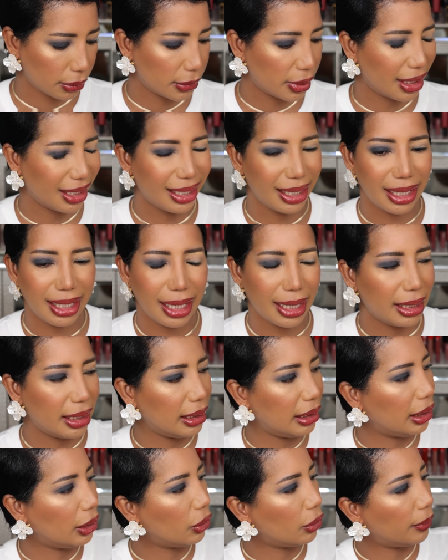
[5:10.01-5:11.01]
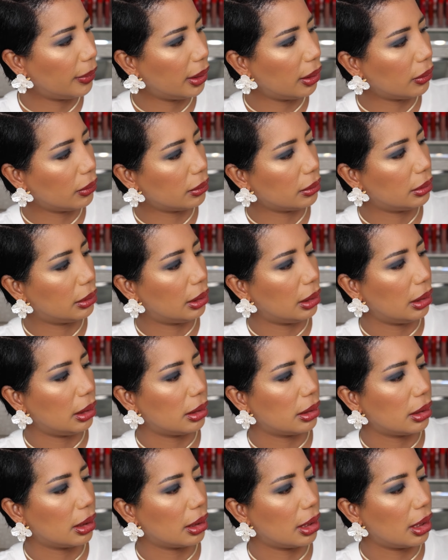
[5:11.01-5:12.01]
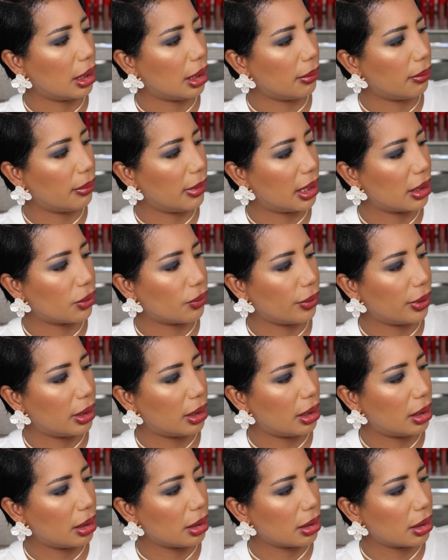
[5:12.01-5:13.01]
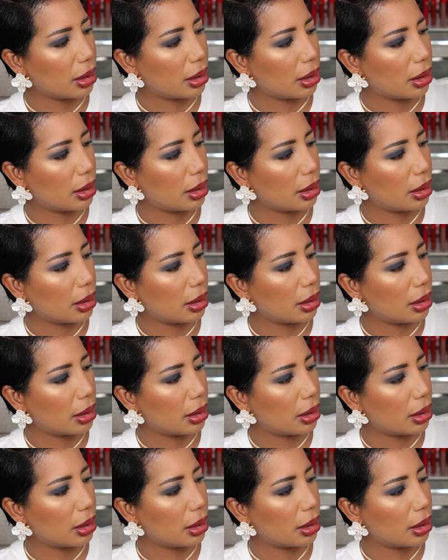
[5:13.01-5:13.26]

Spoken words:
Taking a little bit of this again, mixed with this,